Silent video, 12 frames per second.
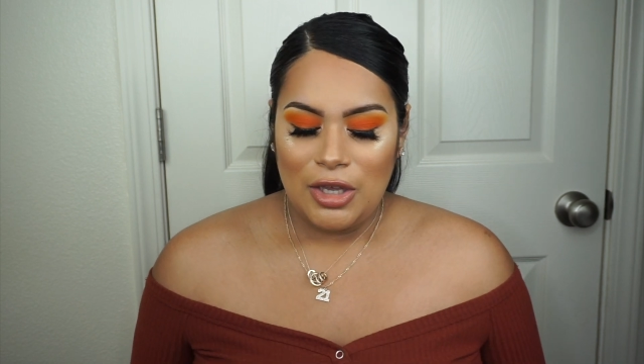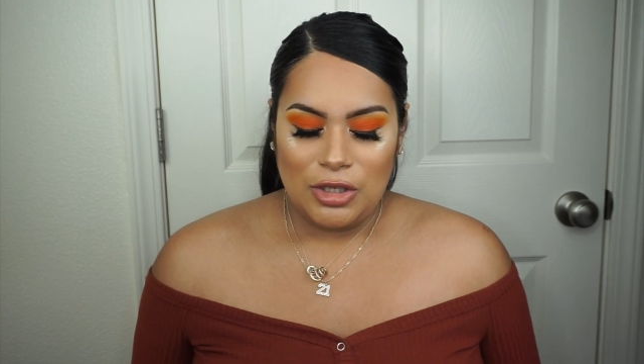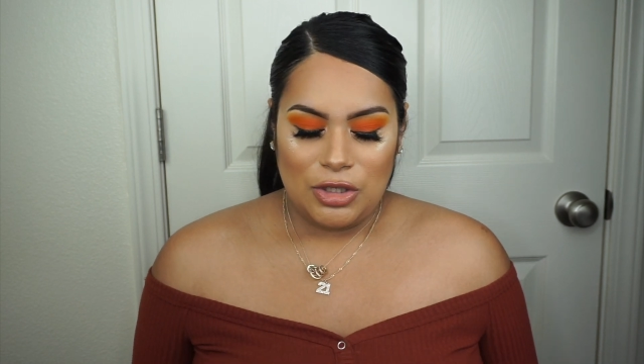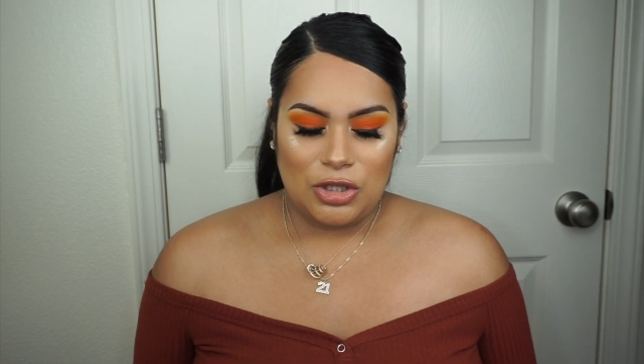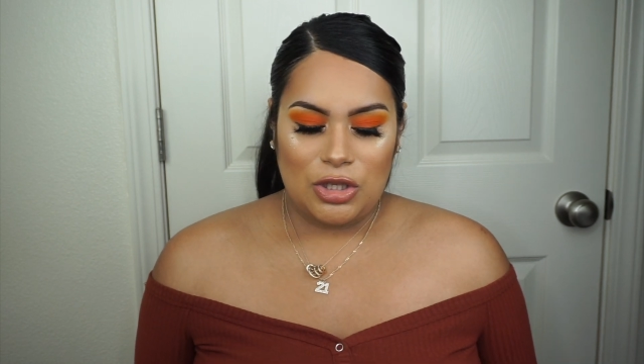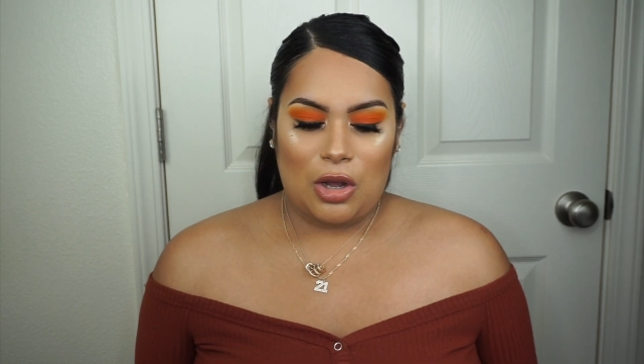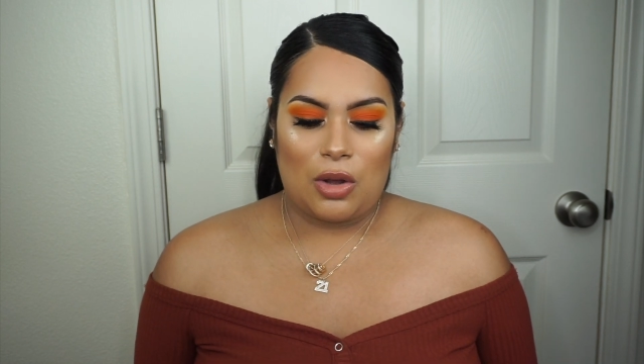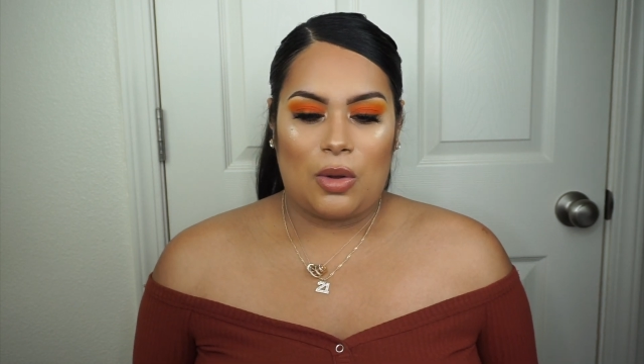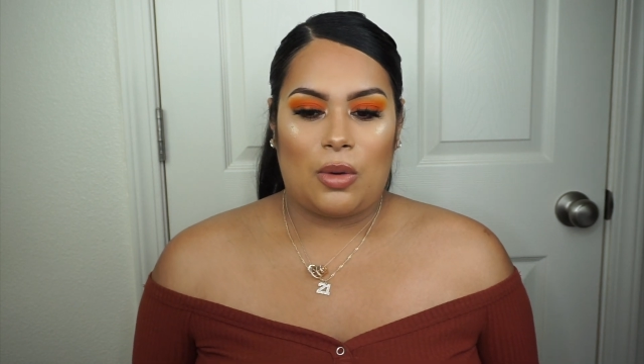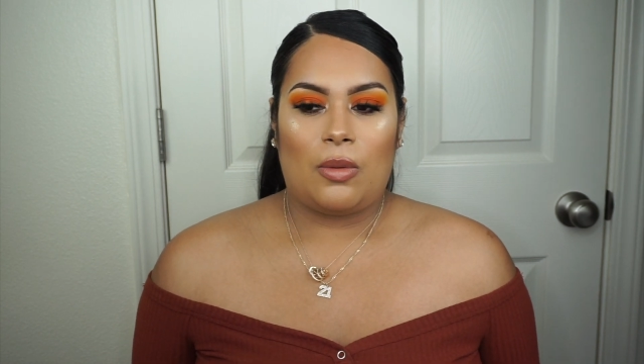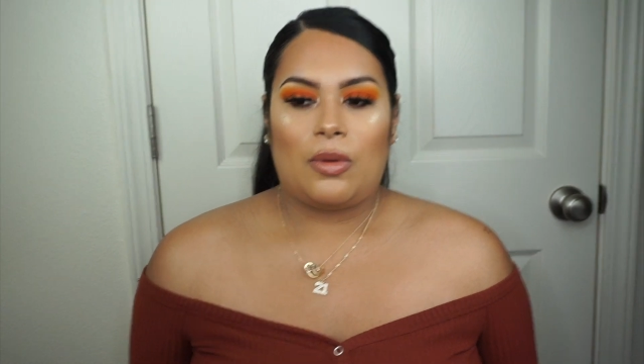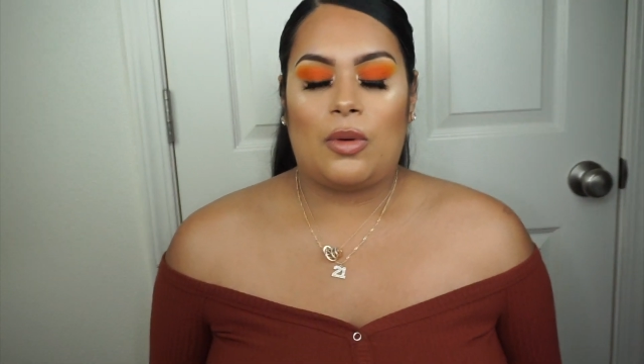
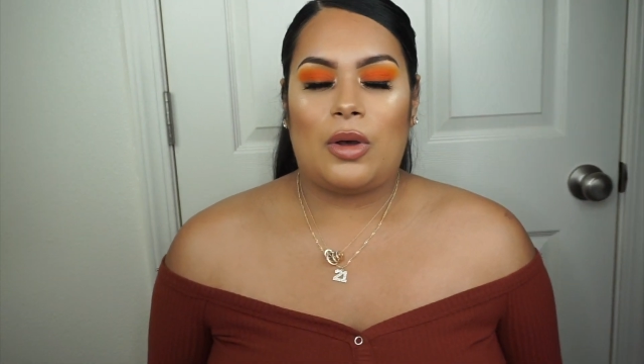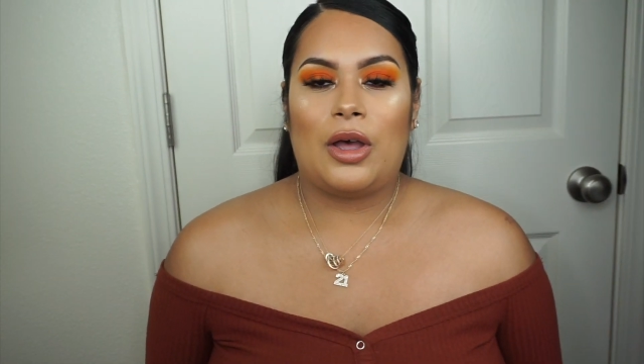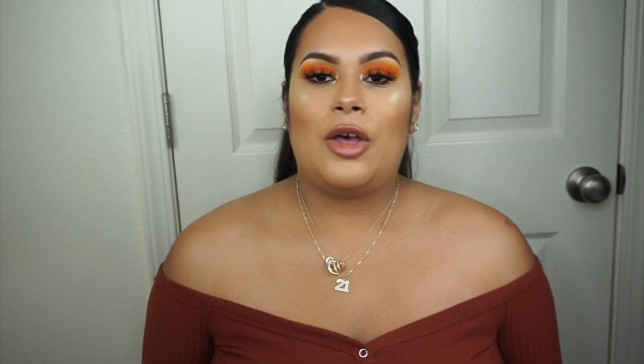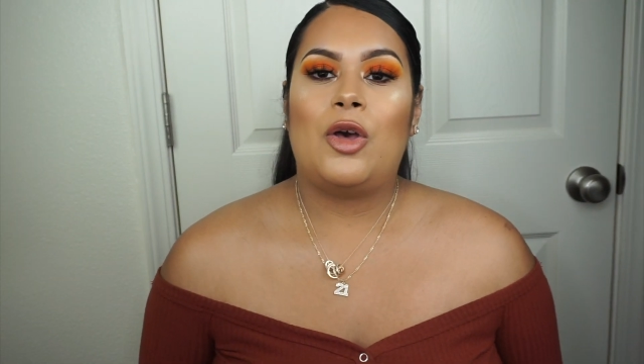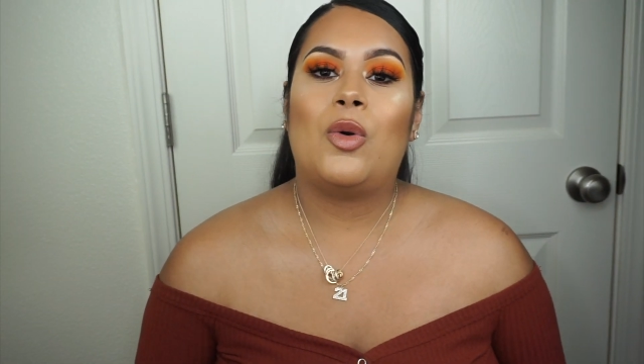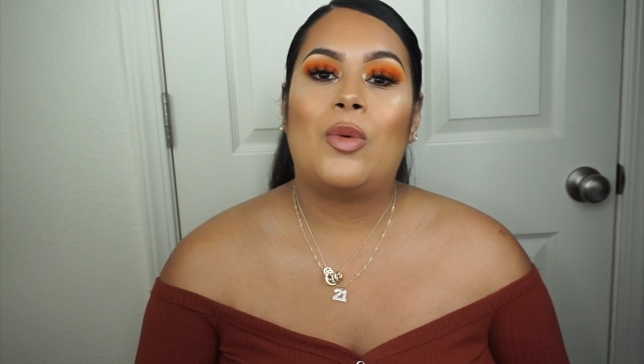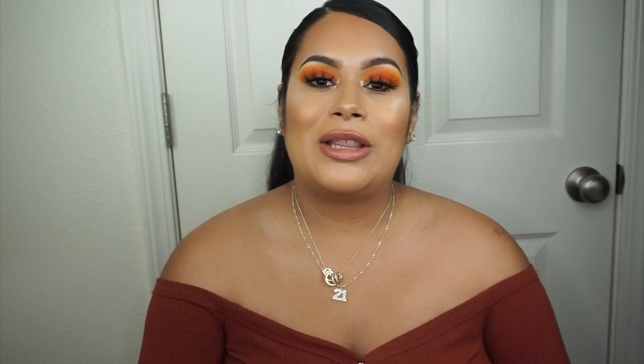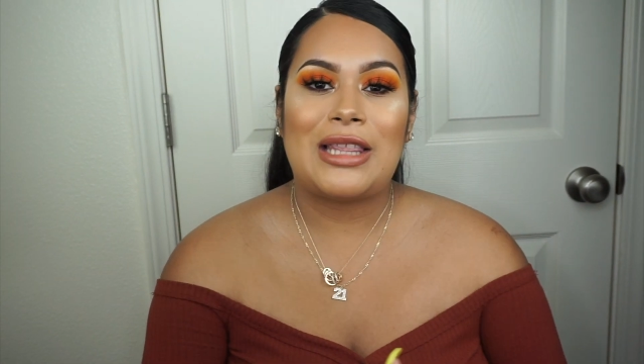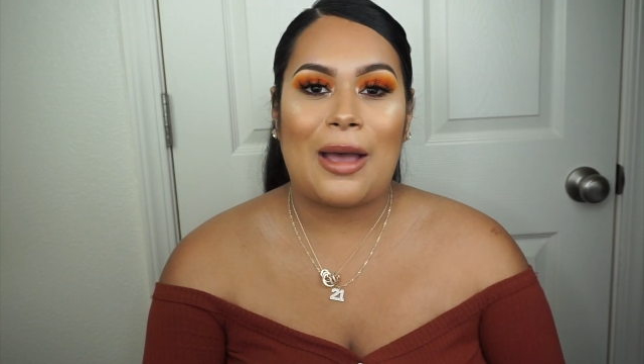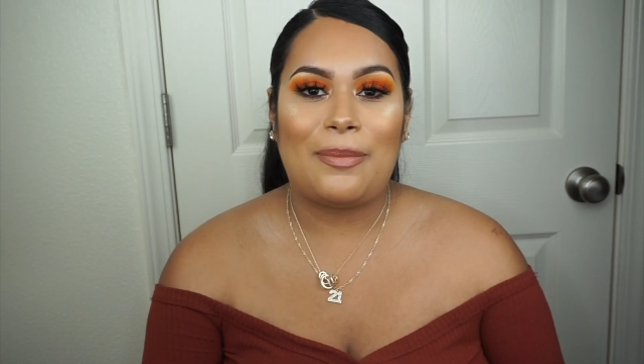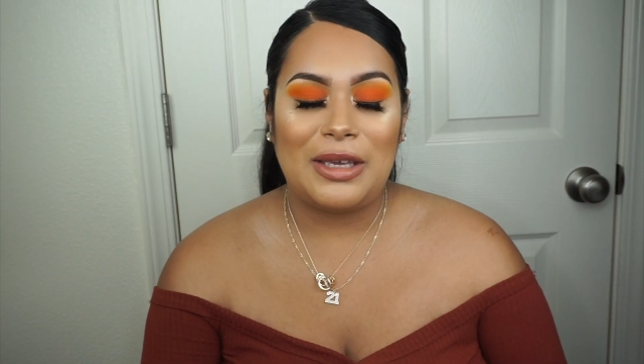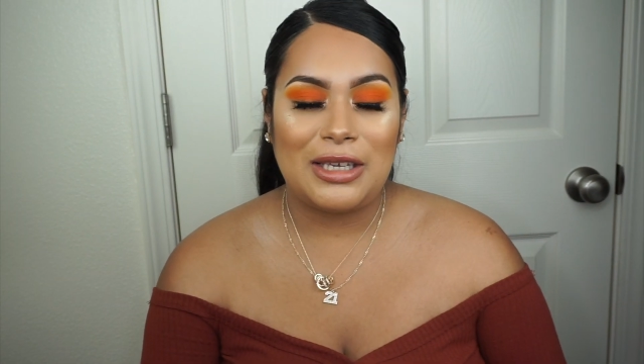So with
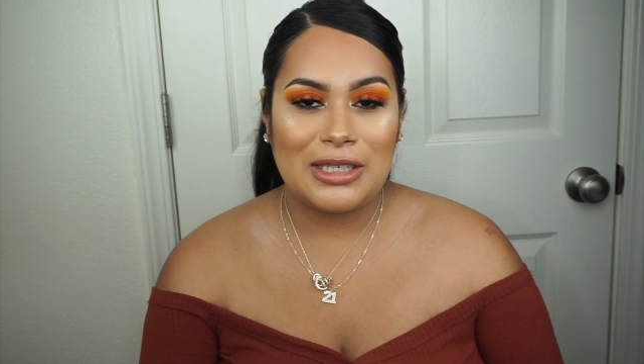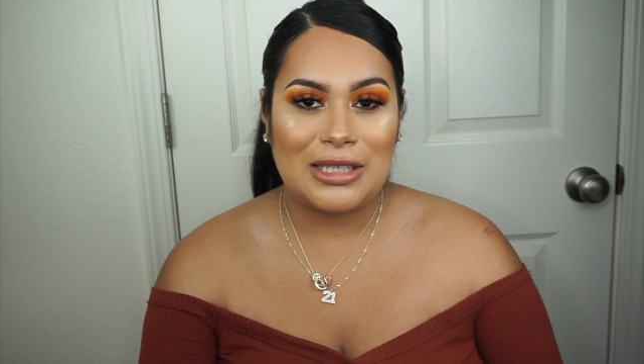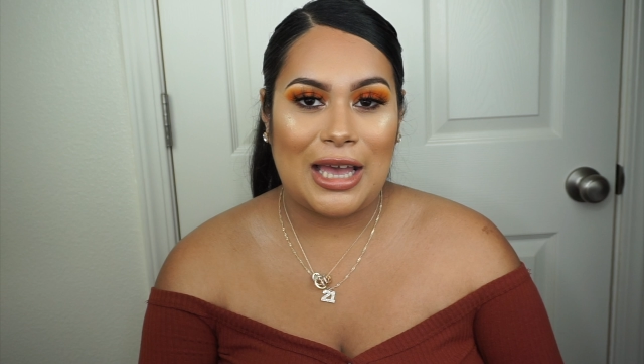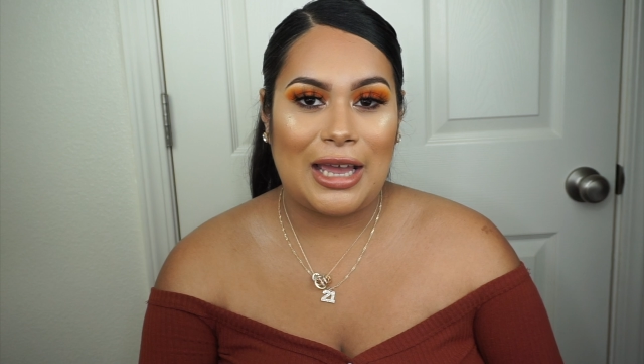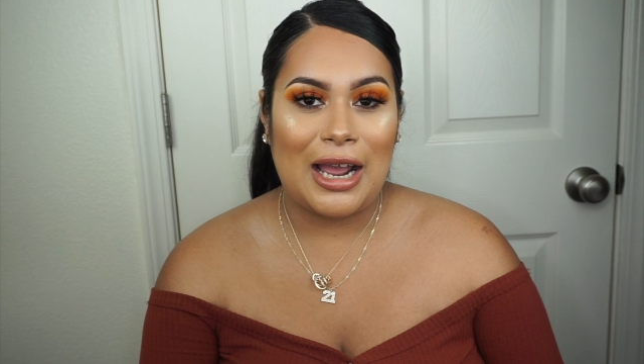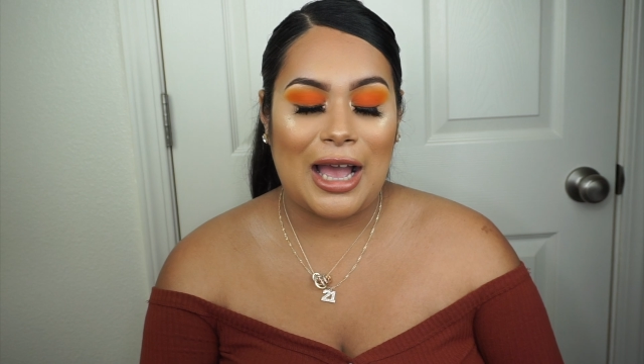that being said,